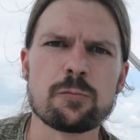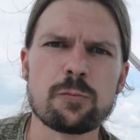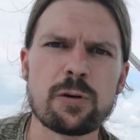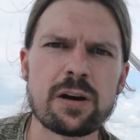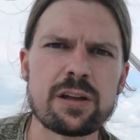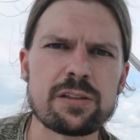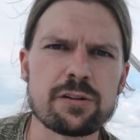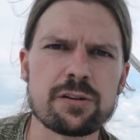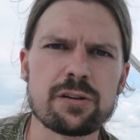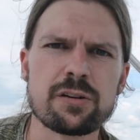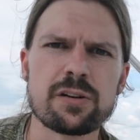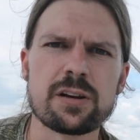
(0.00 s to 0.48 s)

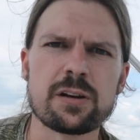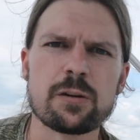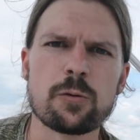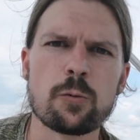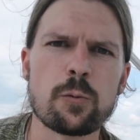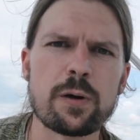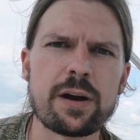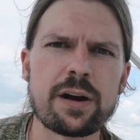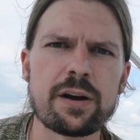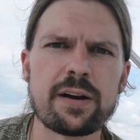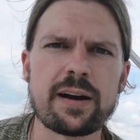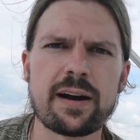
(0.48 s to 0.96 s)
weather in a
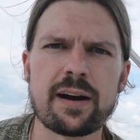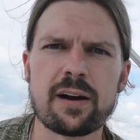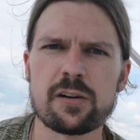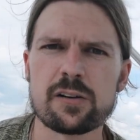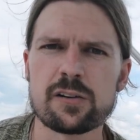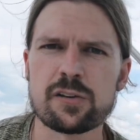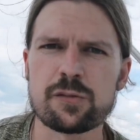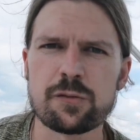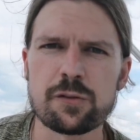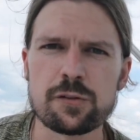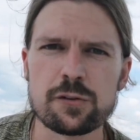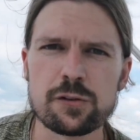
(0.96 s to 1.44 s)

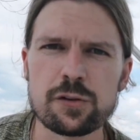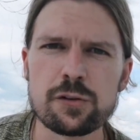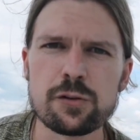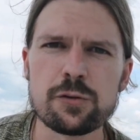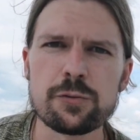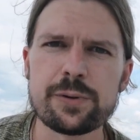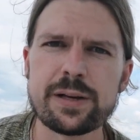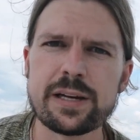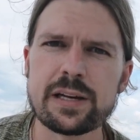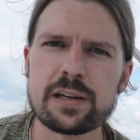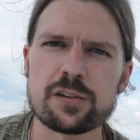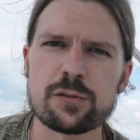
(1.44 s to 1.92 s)
warehouse for
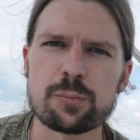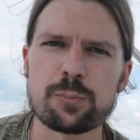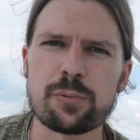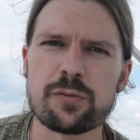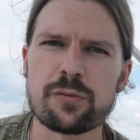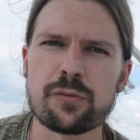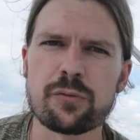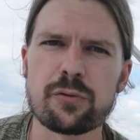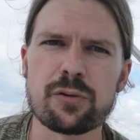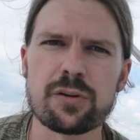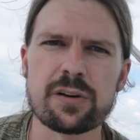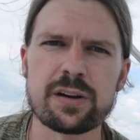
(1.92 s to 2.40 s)
two weeks
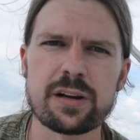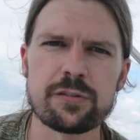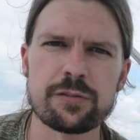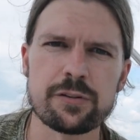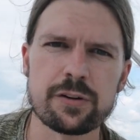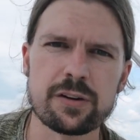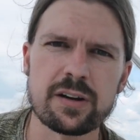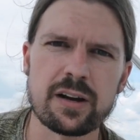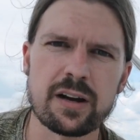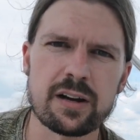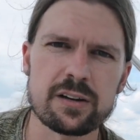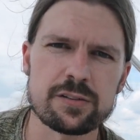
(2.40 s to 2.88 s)
before it
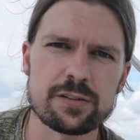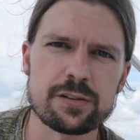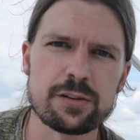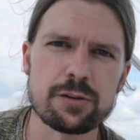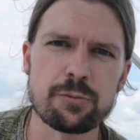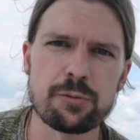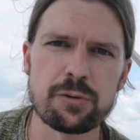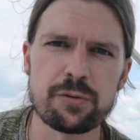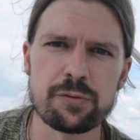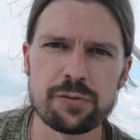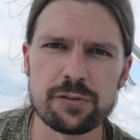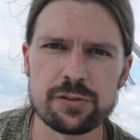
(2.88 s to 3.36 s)
ever got to
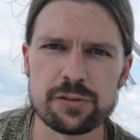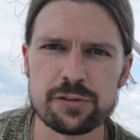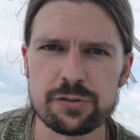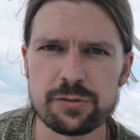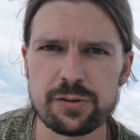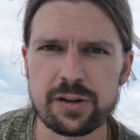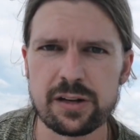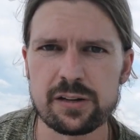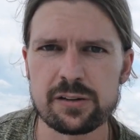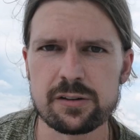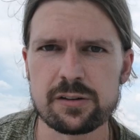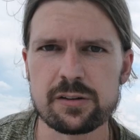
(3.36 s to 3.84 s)
your
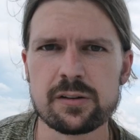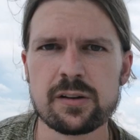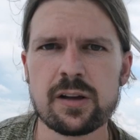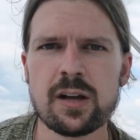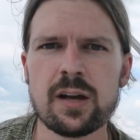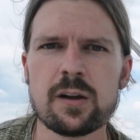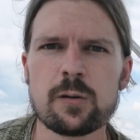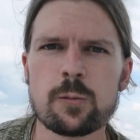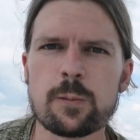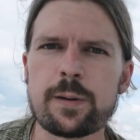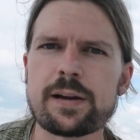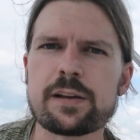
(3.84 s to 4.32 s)
refrigerator,
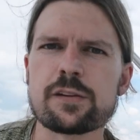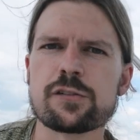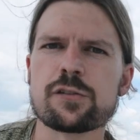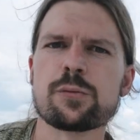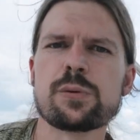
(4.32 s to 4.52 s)
right?